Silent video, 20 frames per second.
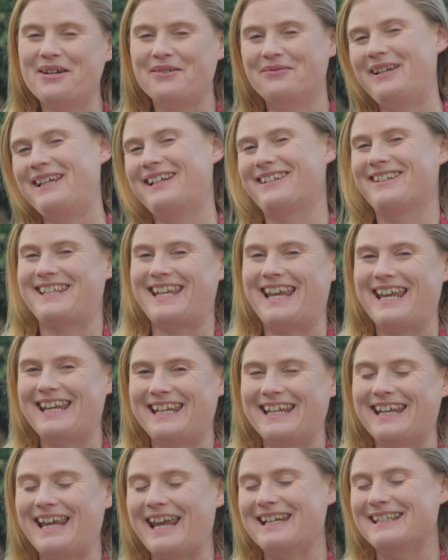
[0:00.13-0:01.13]
We are
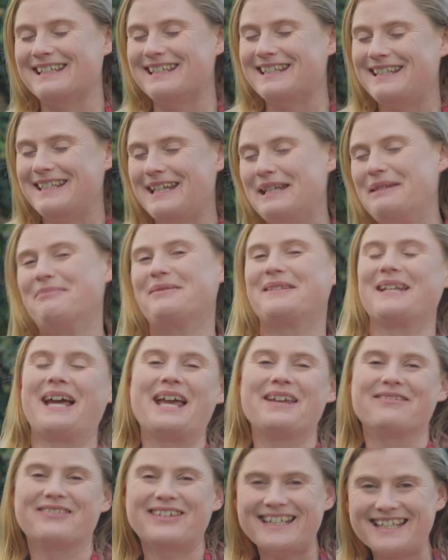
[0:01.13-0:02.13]
taking a deep
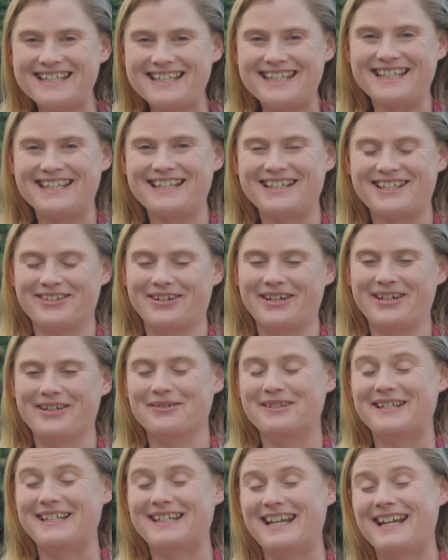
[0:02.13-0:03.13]
dive into the
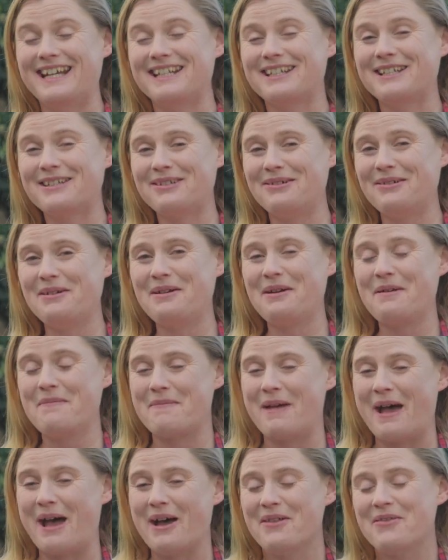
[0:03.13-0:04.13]
soil today to talk
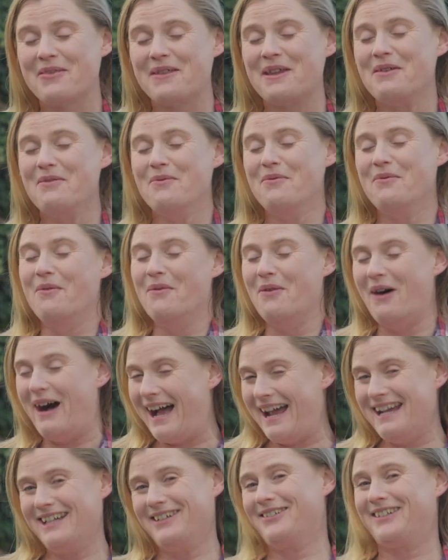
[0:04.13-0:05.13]
about the
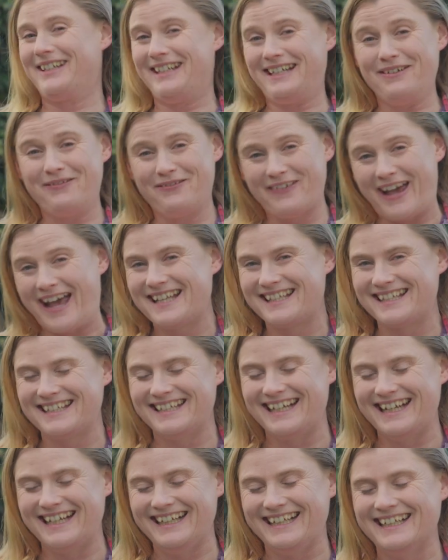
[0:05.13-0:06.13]
wildly
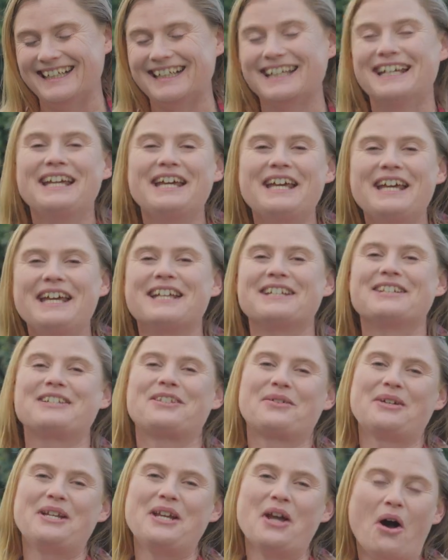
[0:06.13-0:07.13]
fascinating
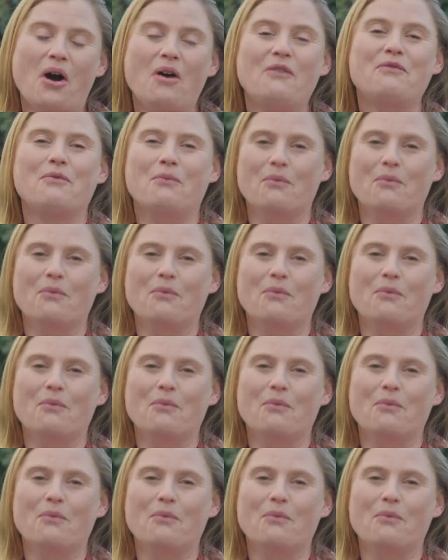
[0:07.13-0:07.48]
history of